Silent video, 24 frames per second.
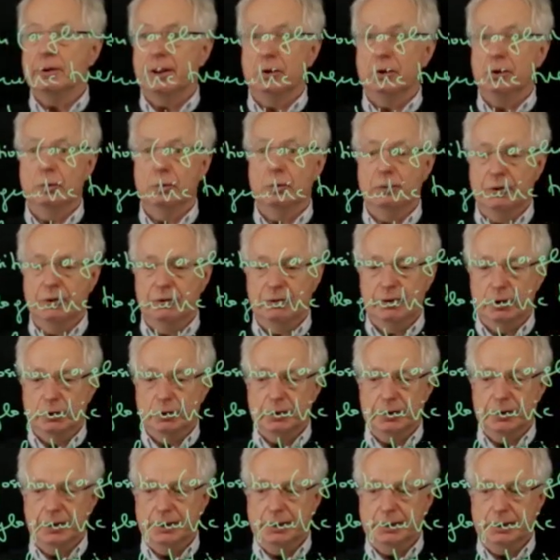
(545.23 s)
can do with
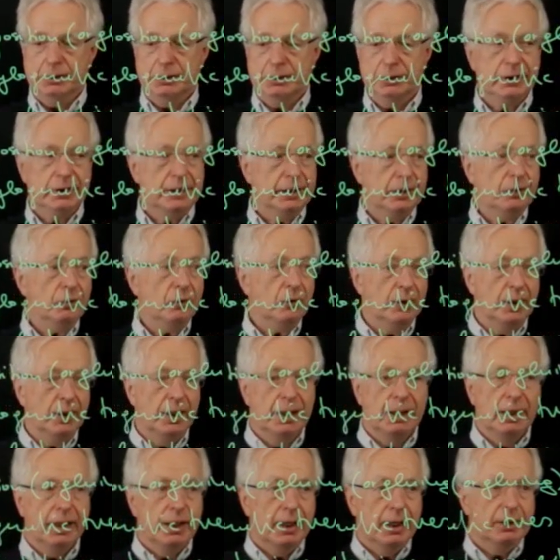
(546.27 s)
phylogenetic trees,
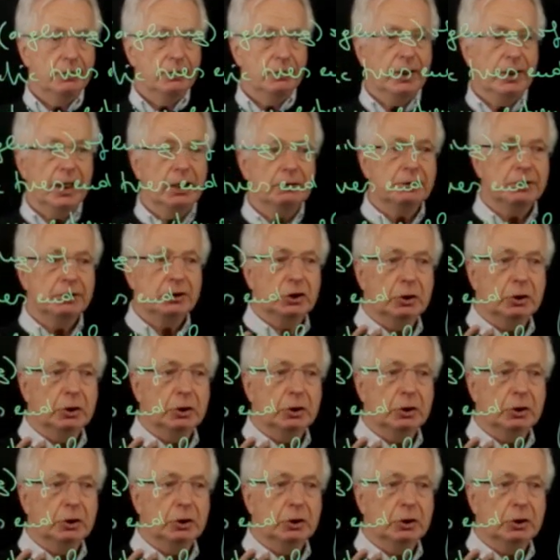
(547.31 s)
and they have a